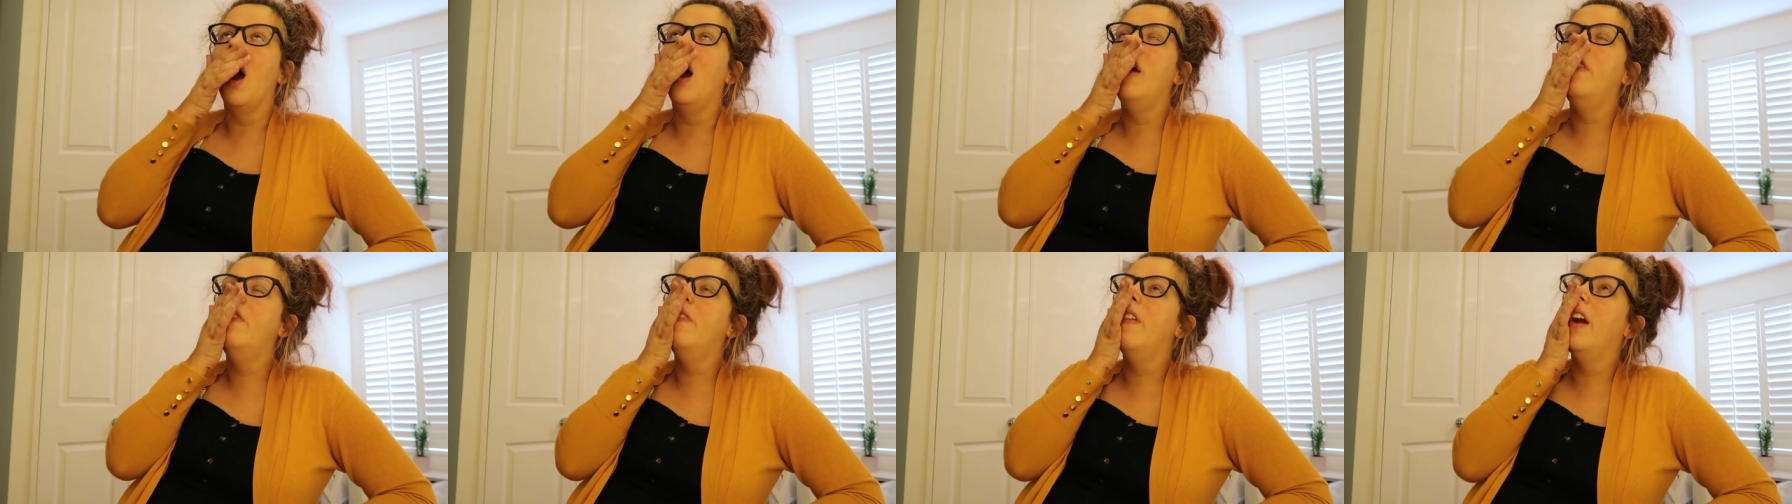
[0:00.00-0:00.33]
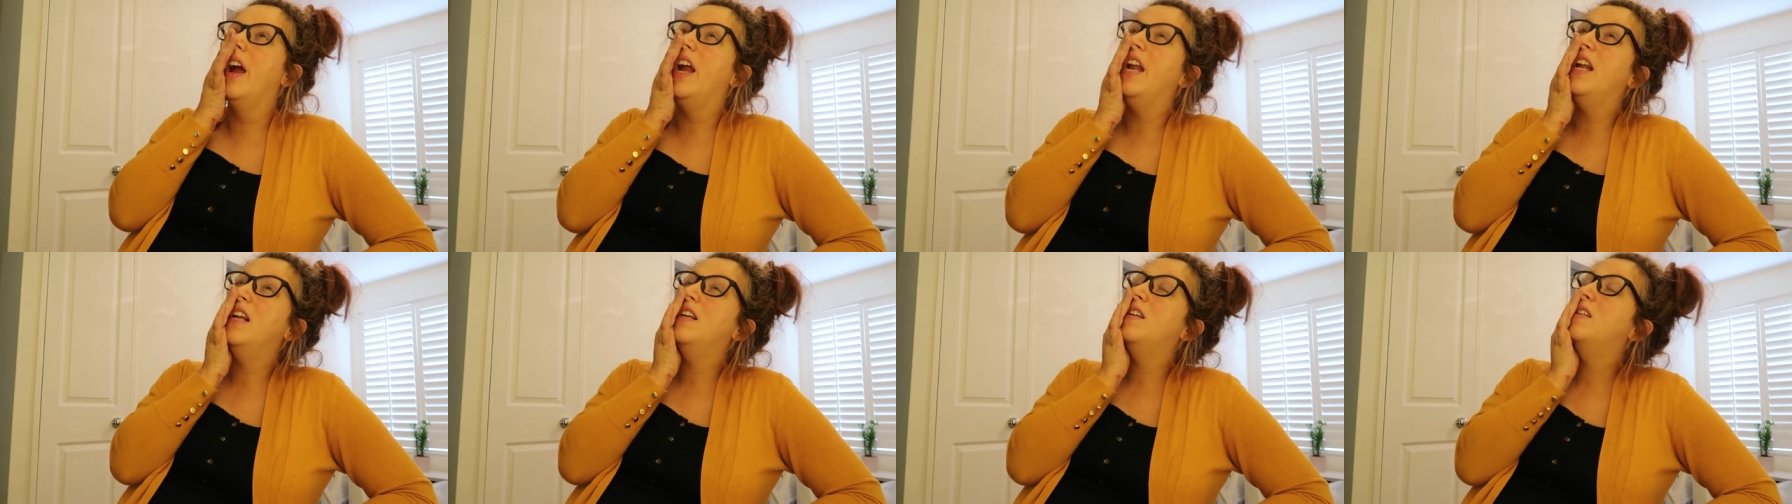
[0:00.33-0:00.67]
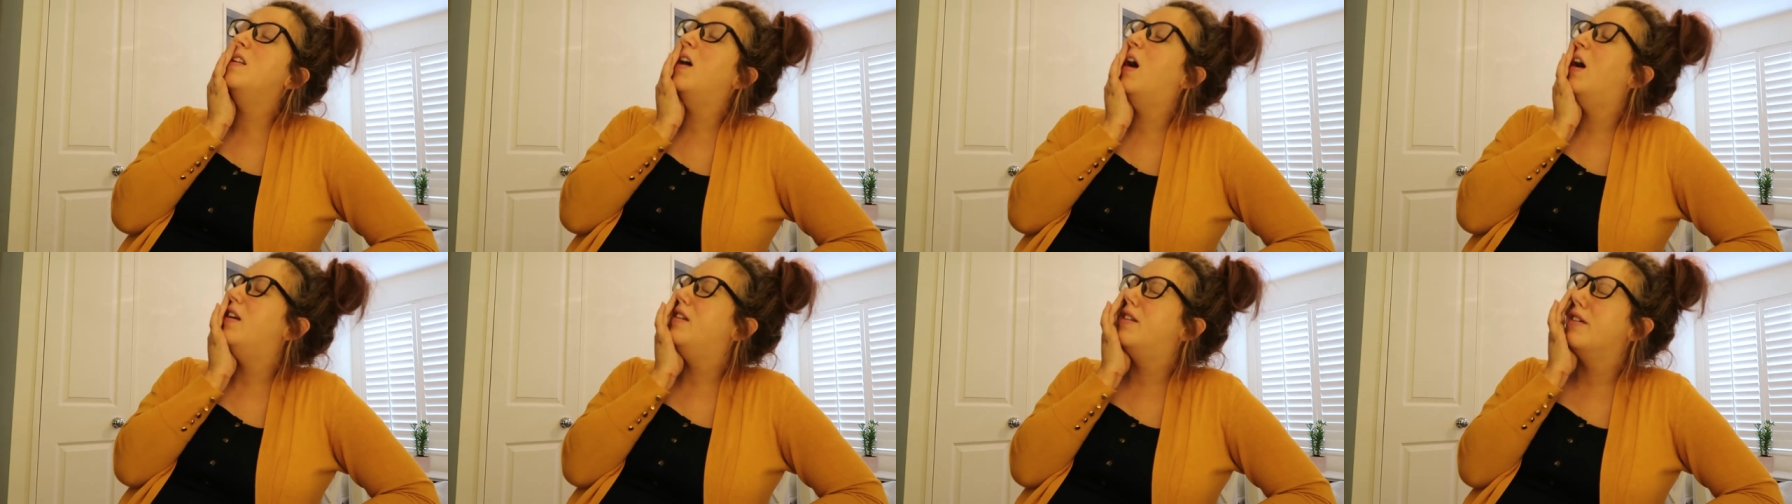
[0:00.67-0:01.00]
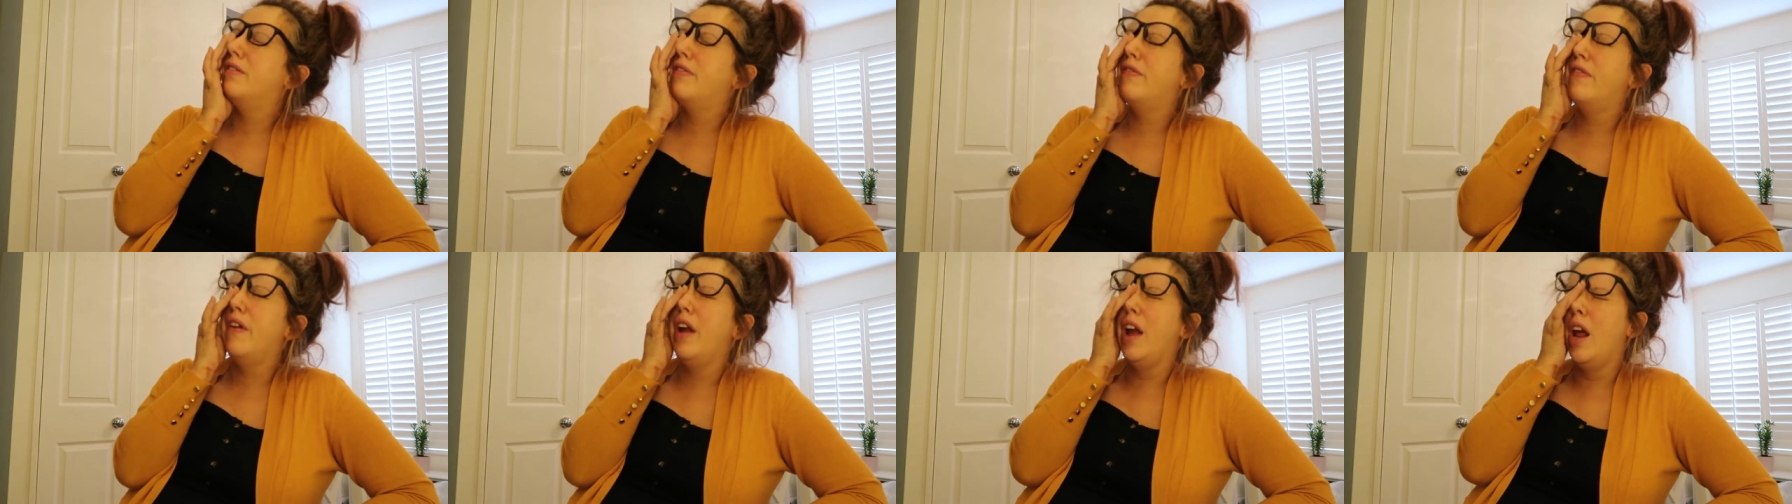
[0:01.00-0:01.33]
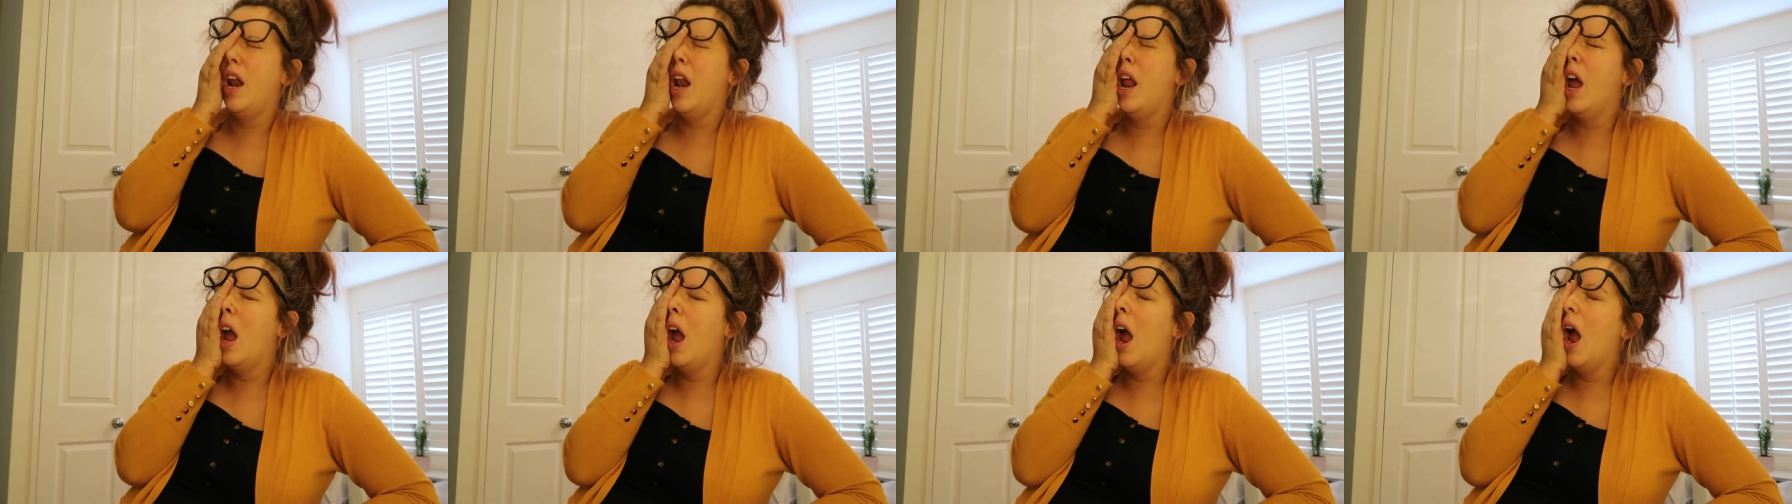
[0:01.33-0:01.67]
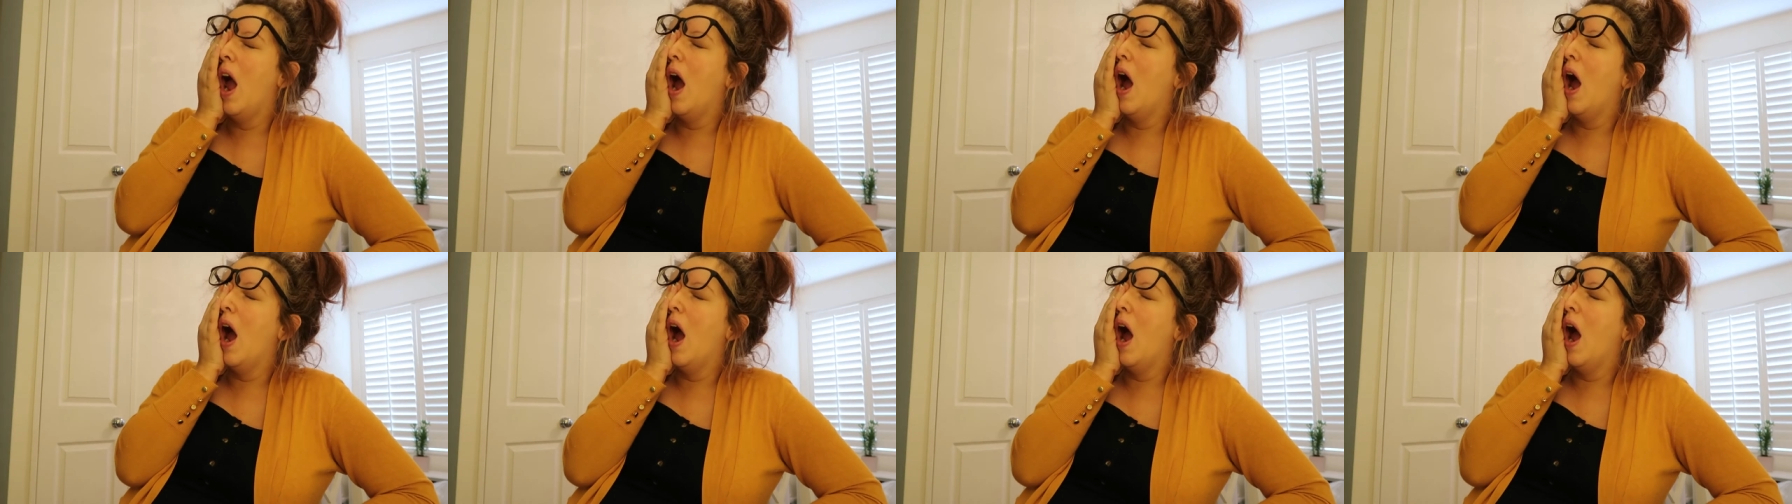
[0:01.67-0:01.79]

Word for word: am really starting to feel it.